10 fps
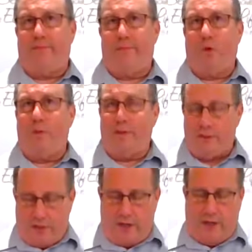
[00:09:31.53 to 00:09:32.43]
We must
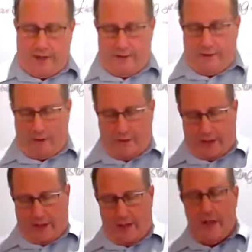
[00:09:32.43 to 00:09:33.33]
study it,
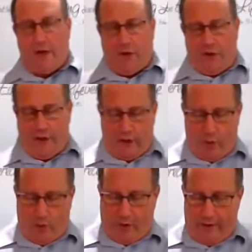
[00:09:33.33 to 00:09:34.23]
okay? Learning the
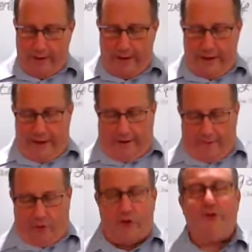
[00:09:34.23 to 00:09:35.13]
word. And of
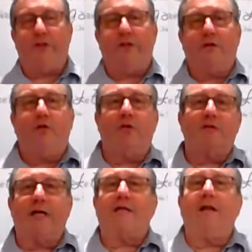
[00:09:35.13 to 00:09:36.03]
course, of course,
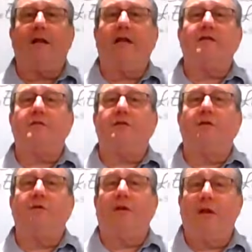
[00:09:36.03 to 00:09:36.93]
that then leads to
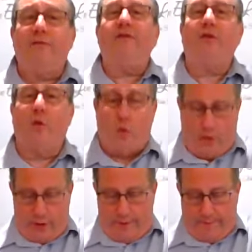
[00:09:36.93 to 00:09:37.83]
living the
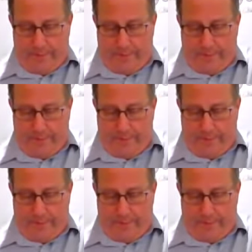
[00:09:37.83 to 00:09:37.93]
word.